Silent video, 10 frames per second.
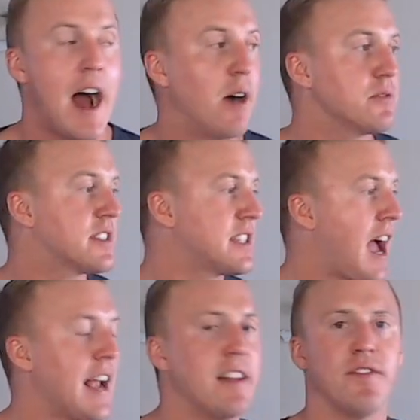
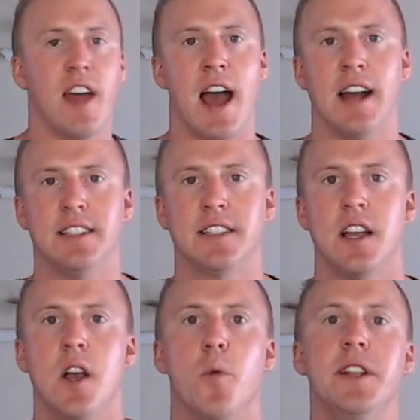Outside of that,
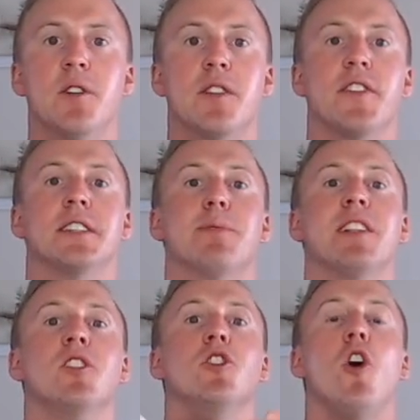we know that they
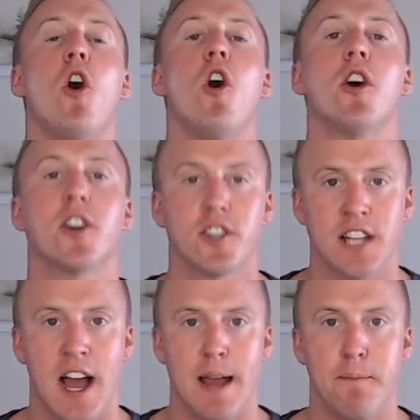spend longer
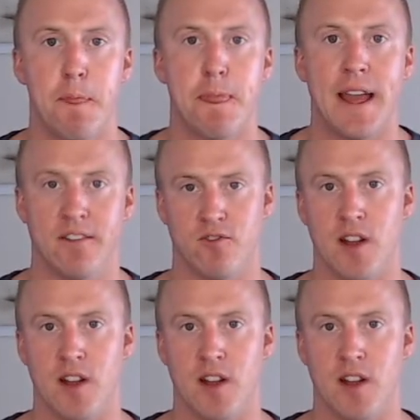time in